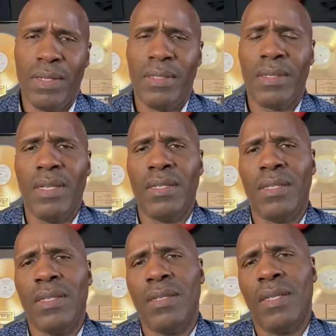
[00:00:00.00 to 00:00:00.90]
He says
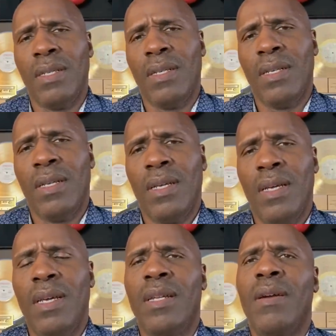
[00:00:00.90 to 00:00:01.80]
she
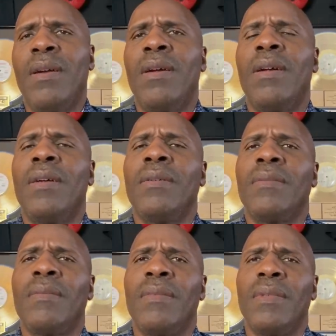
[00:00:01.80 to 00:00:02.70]
hit her
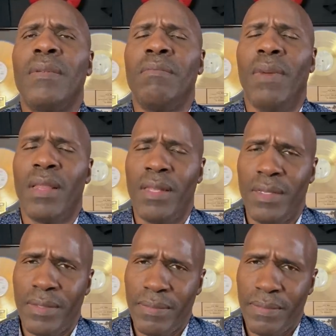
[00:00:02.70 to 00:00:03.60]
mother.